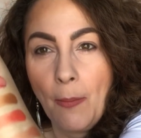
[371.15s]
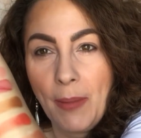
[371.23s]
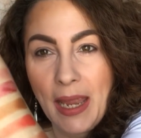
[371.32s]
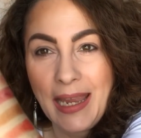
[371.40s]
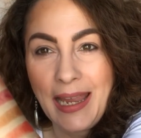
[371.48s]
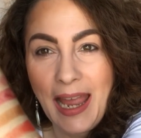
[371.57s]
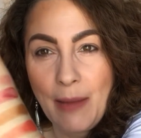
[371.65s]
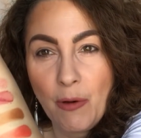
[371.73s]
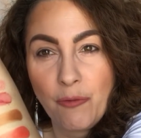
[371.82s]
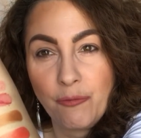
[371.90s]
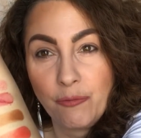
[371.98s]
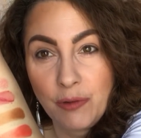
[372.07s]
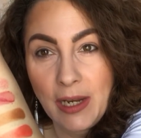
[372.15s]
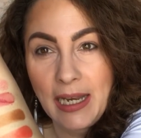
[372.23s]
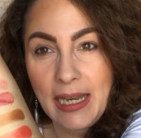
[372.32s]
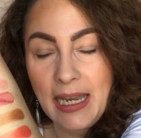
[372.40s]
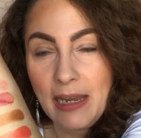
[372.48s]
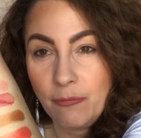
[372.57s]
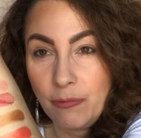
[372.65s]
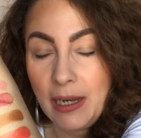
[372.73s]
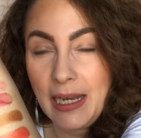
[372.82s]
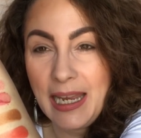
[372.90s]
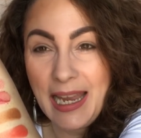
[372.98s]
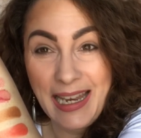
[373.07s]
but it came off really,
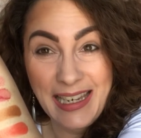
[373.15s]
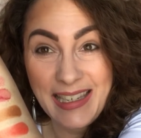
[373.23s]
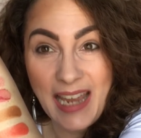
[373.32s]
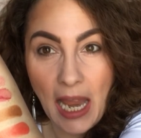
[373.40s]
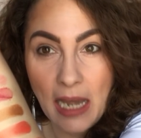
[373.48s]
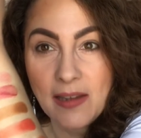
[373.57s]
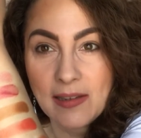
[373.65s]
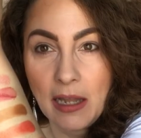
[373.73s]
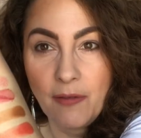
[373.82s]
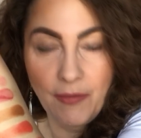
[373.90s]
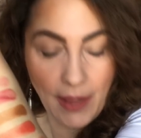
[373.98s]
really intense. Love